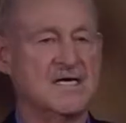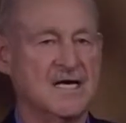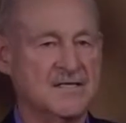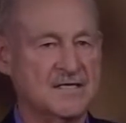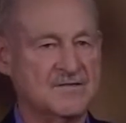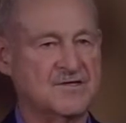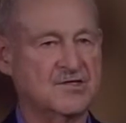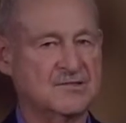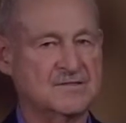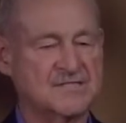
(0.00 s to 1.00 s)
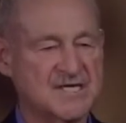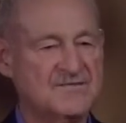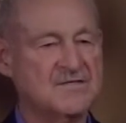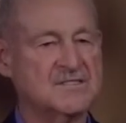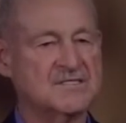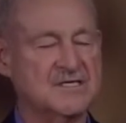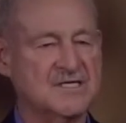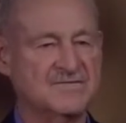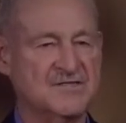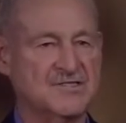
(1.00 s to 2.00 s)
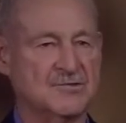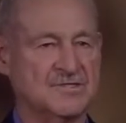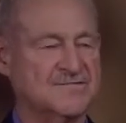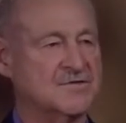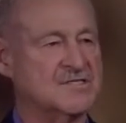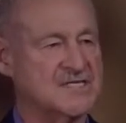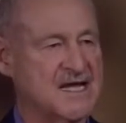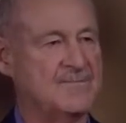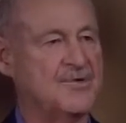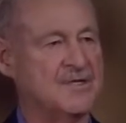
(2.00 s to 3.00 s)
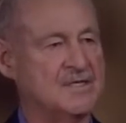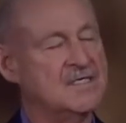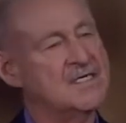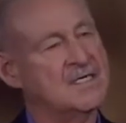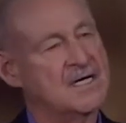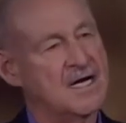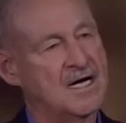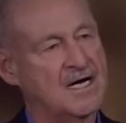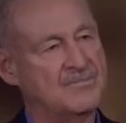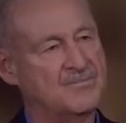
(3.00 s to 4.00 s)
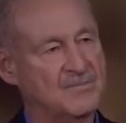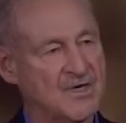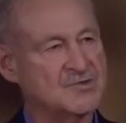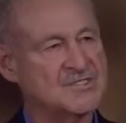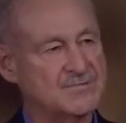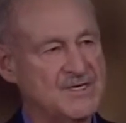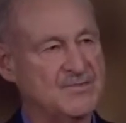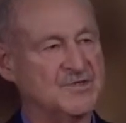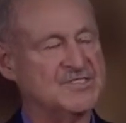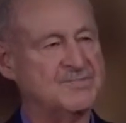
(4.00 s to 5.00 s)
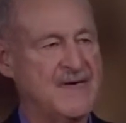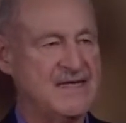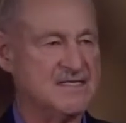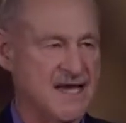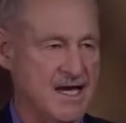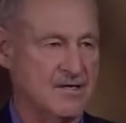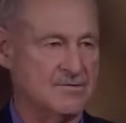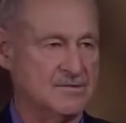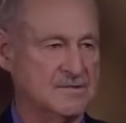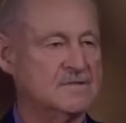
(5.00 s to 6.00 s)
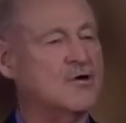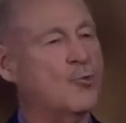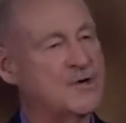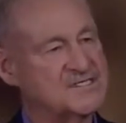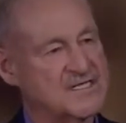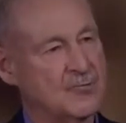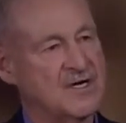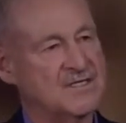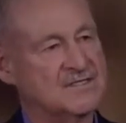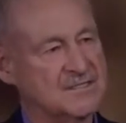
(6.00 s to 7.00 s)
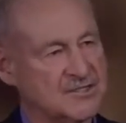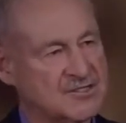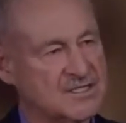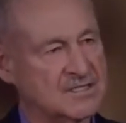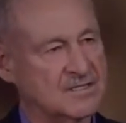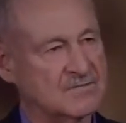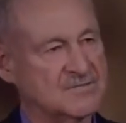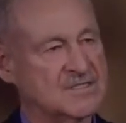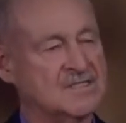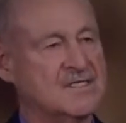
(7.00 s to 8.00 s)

And the savings to individuals, for example, most people spend down once they went into nursing homes.